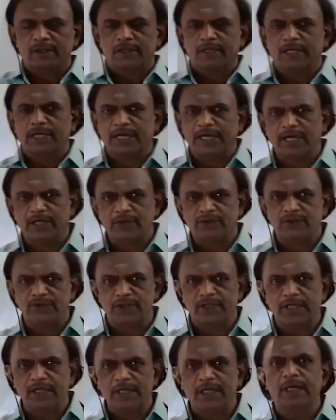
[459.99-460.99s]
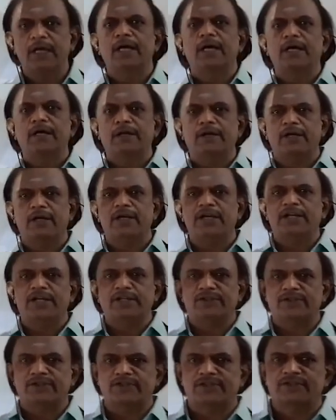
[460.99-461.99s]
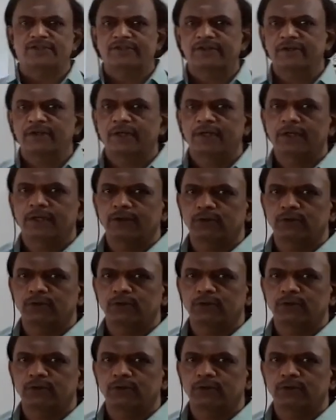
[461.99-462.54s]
great readers.